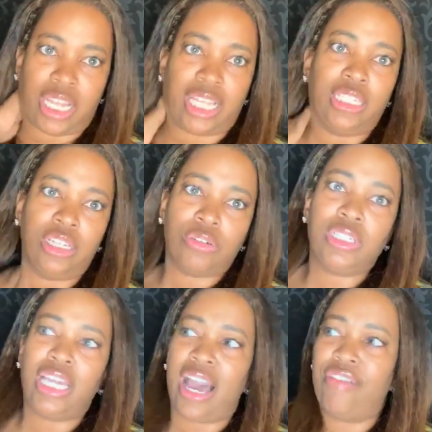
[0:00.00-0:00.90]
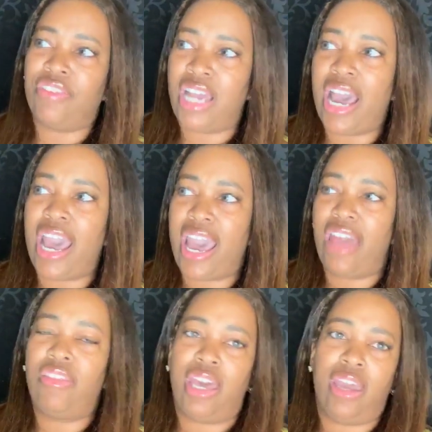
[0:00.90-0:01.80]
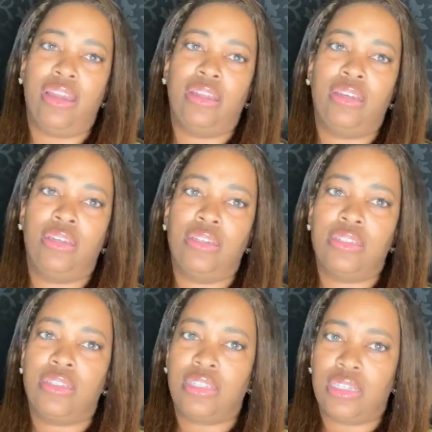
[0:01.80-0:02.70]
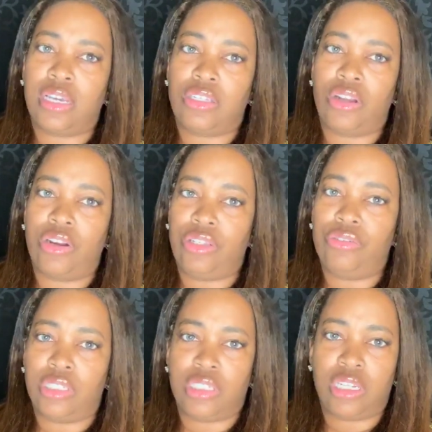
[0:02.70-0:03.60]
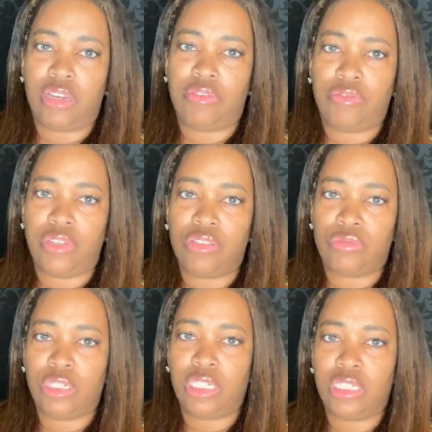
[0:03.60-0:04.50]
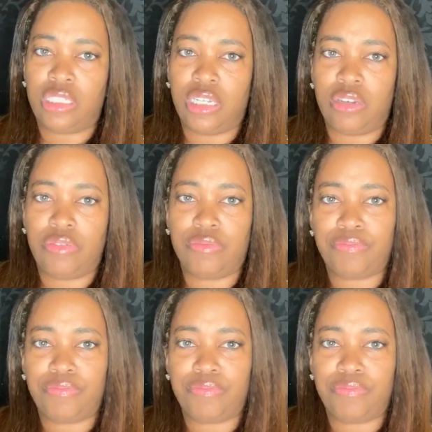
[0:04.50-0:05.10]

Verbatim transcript: Like literally, I have not had that since I started using this stuff. It's really good stuff.